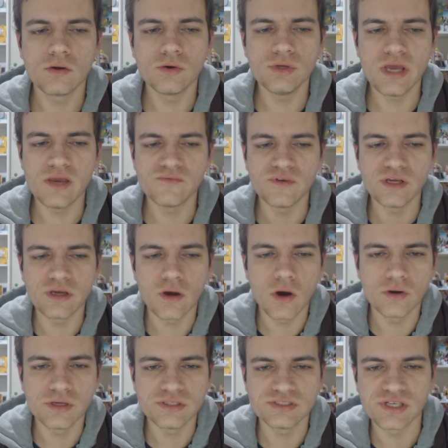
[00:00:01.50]
Good evening
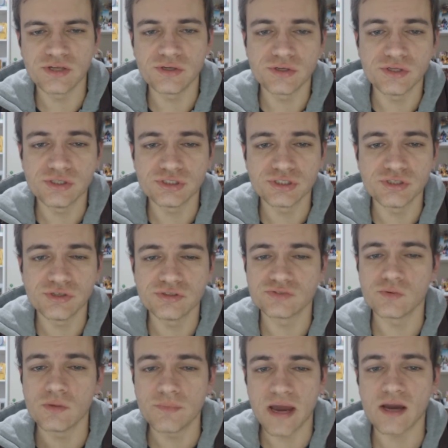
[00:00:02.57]
on Nintendo Ninja
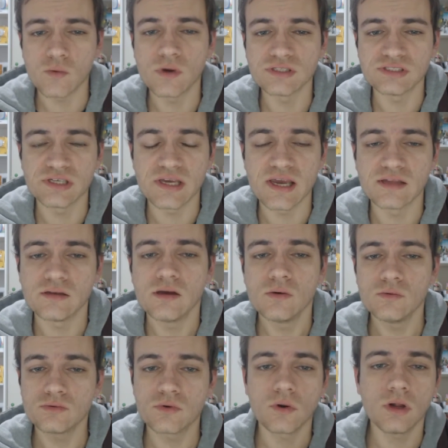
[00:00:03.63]
News. We're back once again,
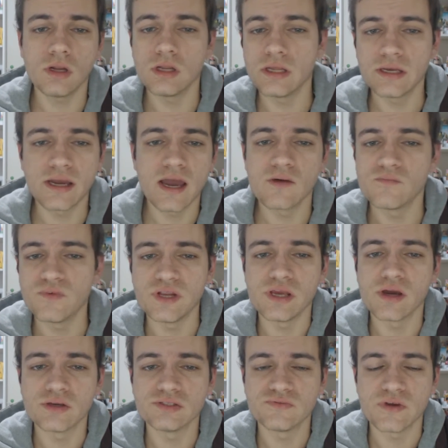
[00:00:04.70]
rolling out
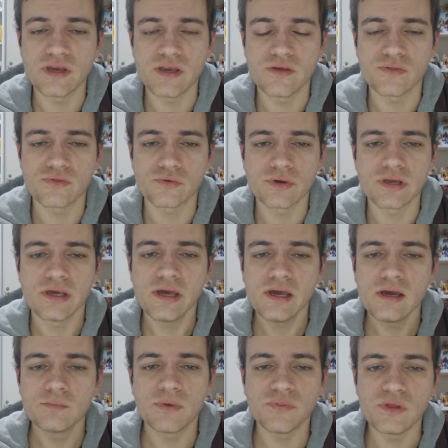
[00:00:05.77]
videos for E3.
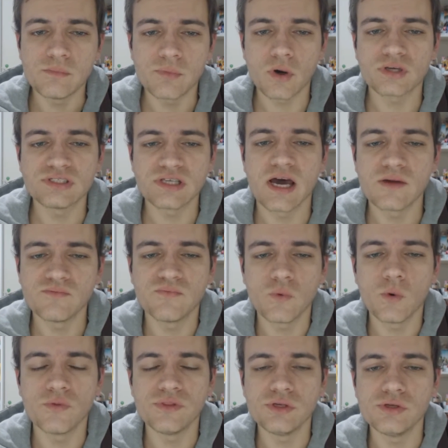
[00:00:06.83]
But the box art
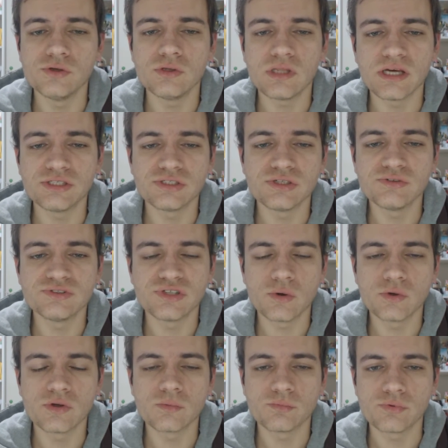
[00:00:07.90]
for the new Legend of
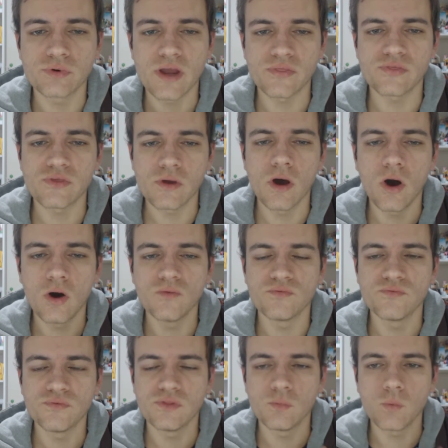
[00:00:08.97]
Zelda Breath
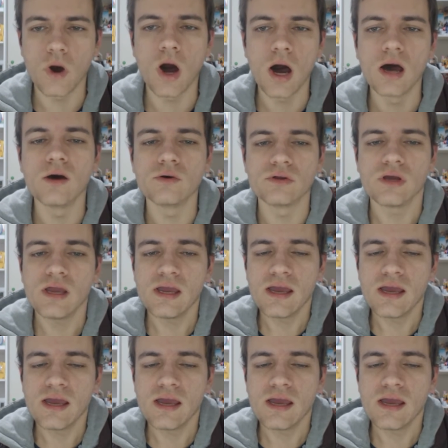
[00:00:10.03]
of the Wild